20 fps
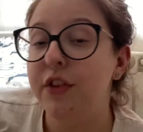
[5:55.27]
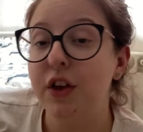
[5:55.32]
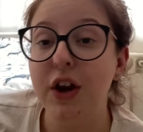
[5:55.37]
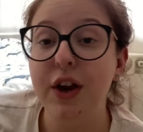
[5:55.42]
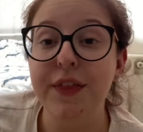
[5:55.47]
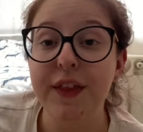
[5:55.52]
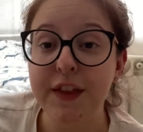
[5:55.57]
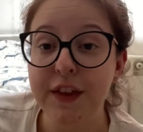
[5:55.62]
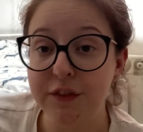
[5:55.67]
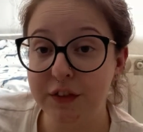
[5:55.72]
The only
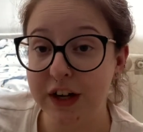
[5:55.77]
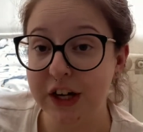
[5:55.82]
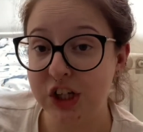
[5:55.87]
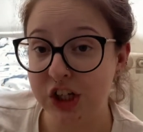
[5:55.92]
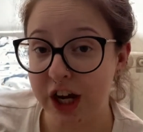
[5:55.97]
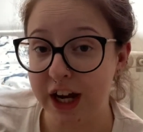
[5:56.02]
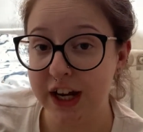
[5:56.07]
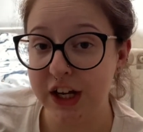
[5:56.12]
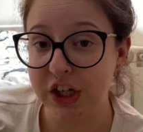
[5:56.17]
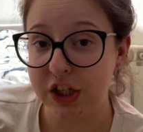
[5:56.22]
thing that really
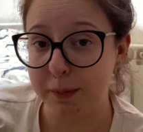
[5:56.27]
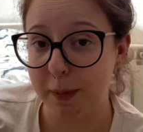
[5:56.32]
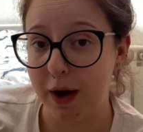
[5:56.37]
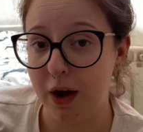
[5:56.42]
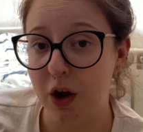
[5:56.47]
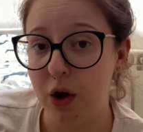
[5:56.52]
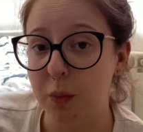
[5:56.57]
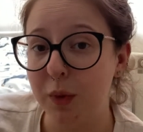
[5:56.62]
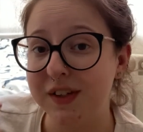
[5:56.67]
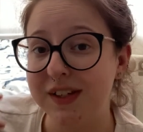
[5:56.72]
changed about
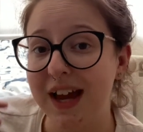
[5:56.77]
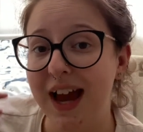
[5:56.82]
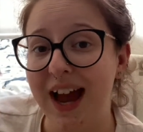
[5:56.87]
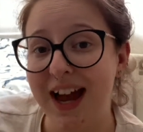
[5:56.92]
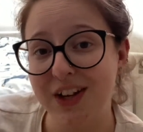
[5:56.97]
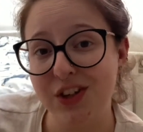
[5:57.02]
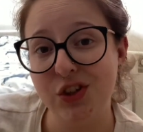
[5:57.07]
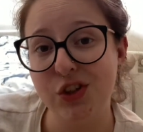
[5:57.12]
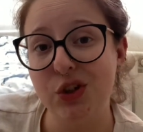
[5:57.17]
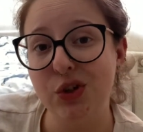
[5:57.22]
her was her
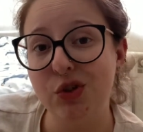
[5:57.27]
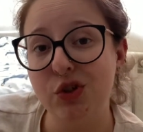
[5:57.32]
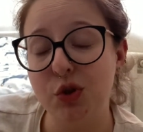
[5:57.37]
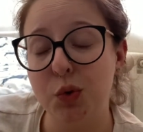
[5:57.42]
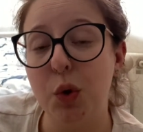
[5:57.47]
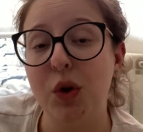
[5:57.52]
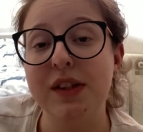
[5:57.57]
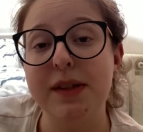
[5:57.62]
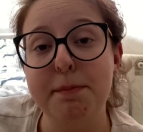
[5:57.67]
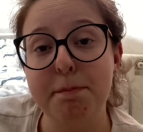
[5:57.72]
attitude
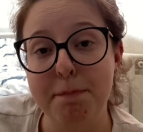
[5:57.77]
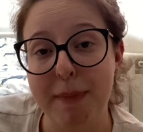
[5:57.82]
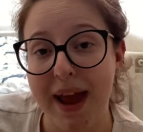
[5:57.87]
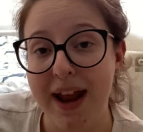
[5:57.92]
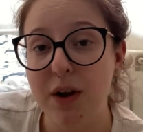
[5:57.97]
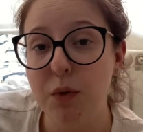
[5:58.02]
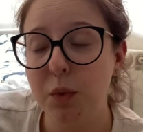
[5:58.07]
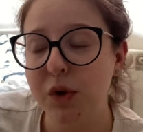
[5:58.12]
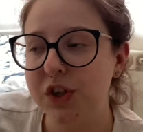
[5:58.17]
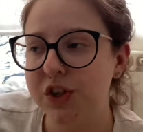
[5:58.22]
towards
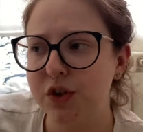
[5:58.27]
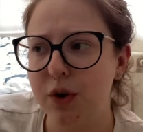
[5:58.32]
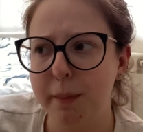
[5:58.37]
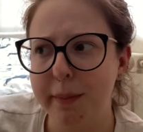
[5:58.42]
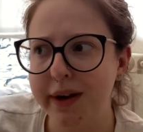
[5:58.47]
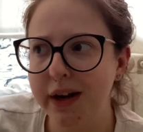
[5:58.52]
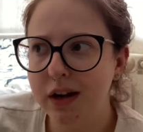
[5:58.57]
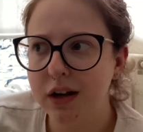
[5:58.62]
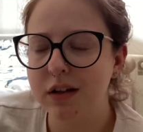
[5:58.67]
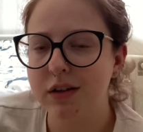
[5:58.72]
men, which is
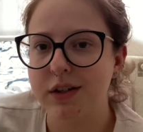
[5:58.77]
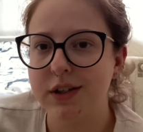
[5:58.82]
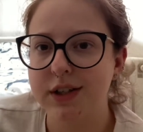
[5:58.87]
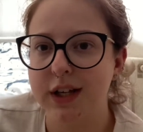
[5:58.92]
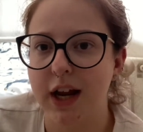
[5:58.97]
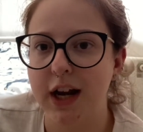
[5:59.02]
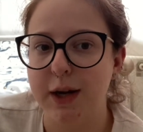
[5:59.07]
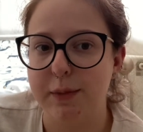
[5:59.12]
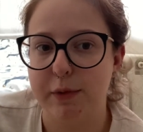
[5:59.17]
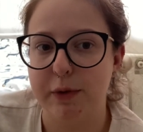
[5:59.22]
completely
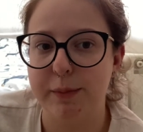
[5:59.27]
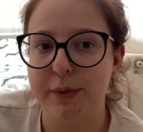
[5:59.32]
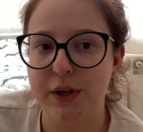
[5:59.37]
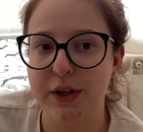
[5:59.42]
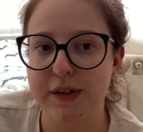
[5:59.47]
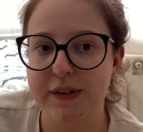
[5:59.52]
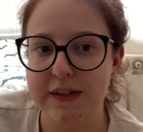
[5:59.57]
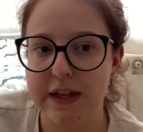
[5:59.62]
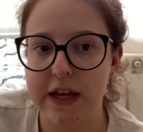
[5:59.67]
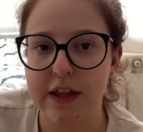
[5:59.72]
understandable
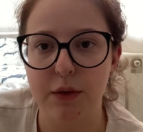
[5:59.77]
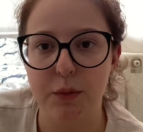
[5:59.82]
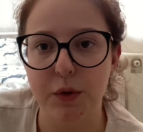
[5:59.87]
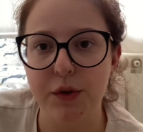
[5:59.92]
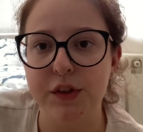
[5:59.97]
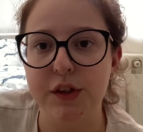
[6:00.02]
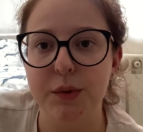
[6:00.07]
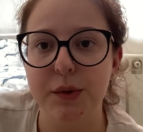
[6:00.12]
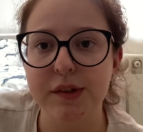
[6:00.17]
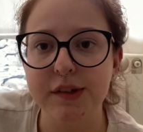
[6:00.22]
because they're the
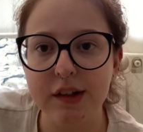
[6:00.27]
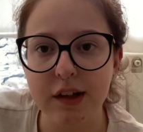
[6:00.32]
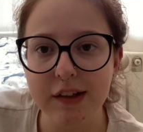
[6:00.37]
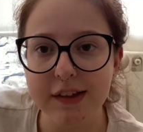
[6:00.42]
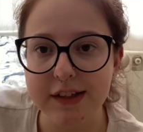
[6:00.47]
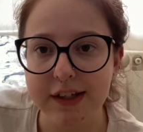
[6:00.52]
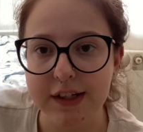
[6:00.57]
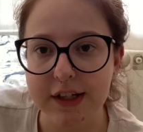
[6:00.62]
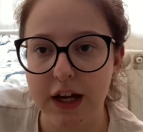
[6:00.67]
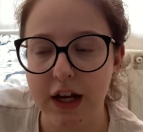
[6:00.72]
ones who
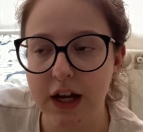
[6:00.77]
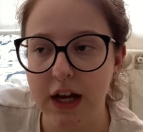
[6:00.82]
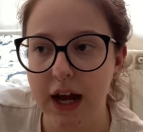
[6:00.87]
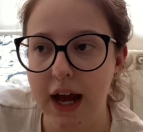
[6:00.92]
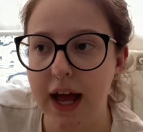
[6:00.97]
assaulted her,